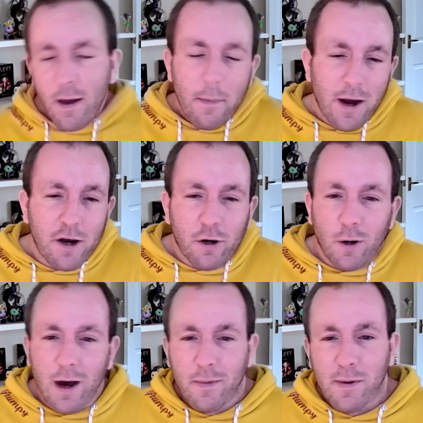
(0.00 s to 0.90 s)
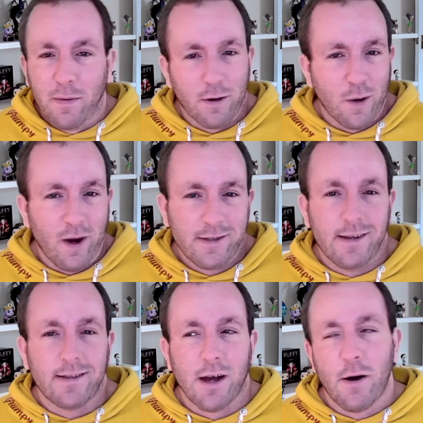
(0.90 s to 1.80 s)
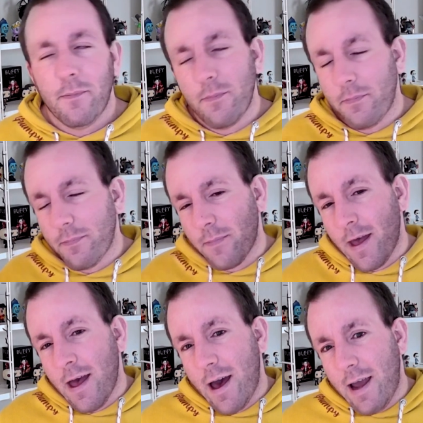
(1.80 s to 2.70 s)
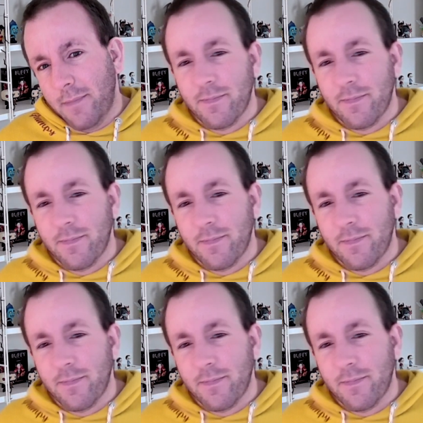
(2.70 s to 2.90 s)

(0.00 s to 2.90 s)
But I don't know how many people are going to watch this, so hey.